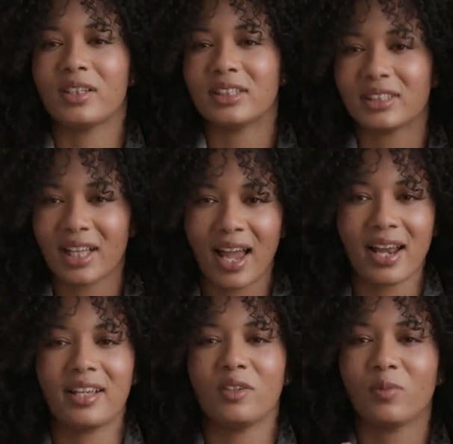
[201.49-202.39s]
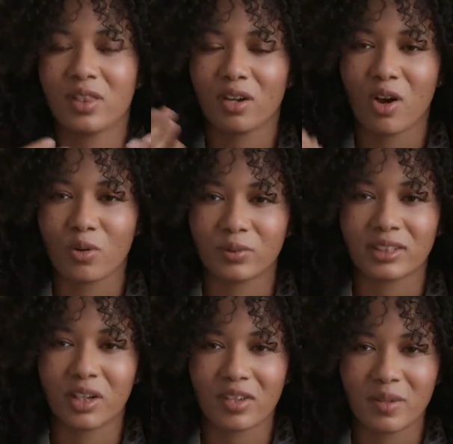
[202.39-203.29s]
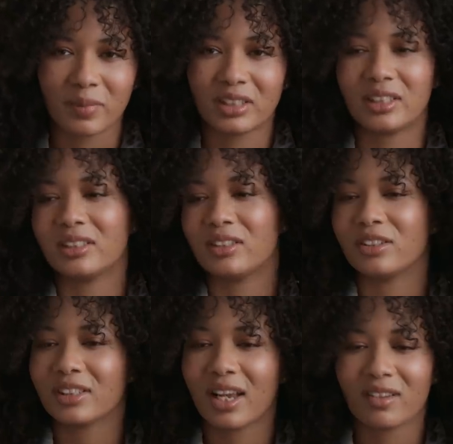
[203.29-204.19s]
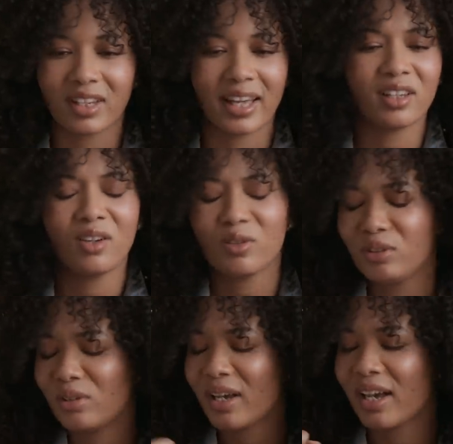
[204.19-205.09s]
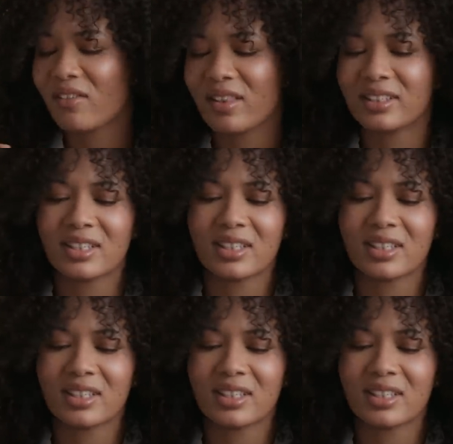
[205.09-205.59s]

with society and with their own self images. And they're just kind of like, oh, you know, I have all this